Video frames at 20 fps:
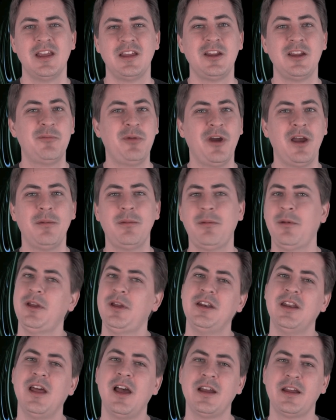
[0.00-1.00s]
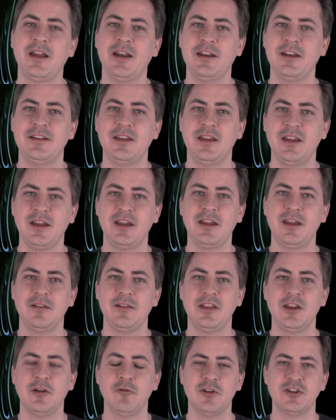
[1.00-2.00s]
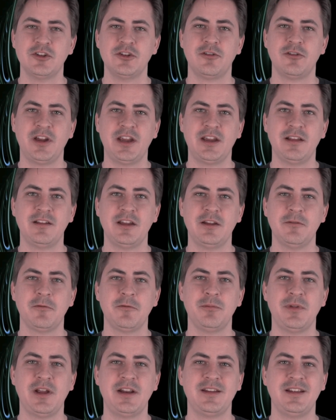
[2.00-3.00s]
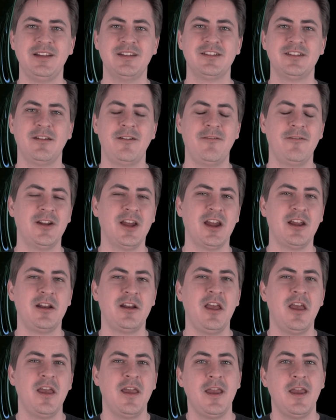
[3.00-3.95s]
you're probably not going to dig the original Alien from 1979.